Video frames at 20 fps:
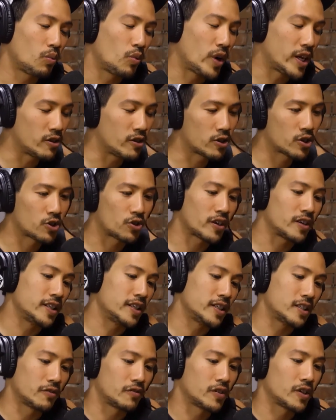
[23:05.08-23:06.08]
when you're
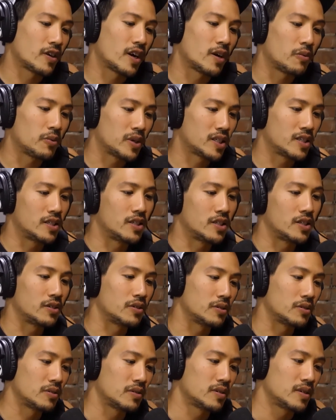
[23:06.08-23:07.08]
struggling to figure out what to
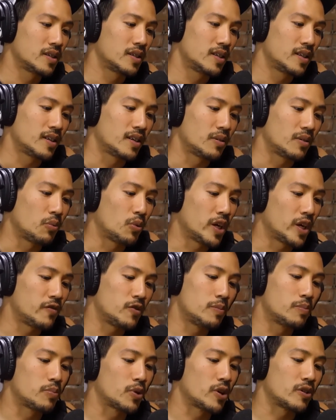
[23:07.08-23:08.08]
do, what if
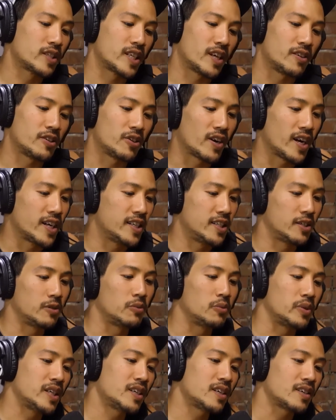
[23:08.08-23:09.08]
you broke down your ideal
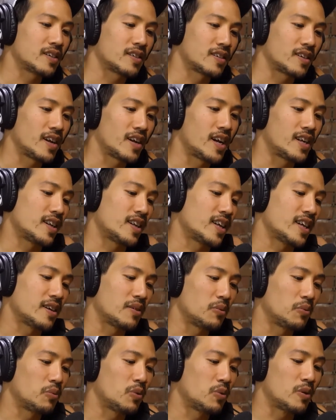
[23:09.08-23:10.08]
week and like,
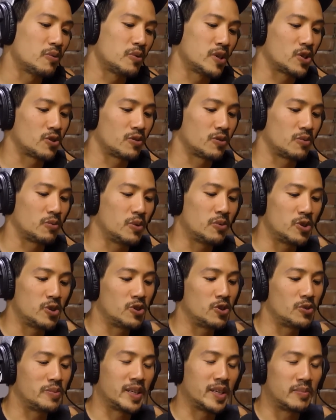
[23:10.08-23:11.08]
what would you
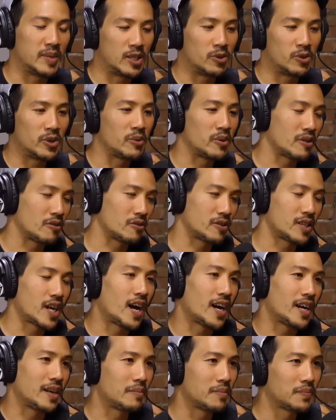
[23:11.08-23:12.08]
be doing with your
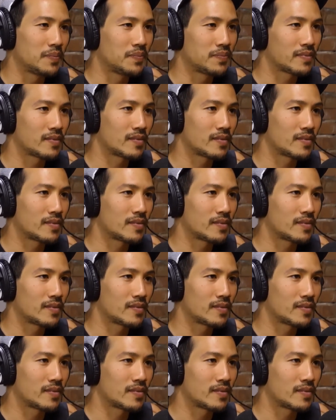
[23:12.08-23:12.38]
time?